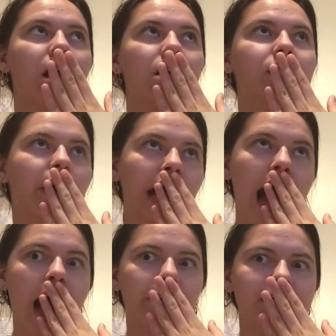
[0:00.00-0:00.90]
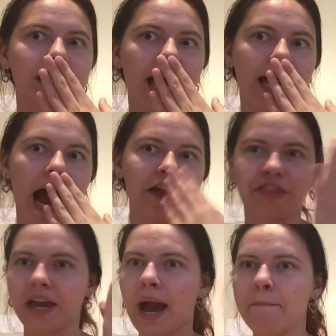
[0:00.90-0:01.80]
So I was like, I
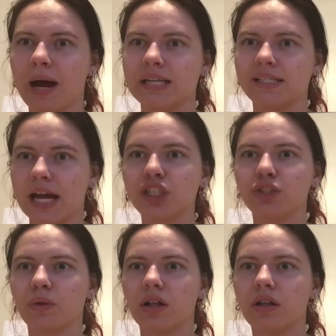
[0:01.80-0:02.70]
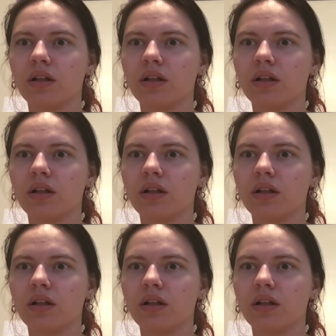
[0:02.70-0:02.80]
think I'm bisexual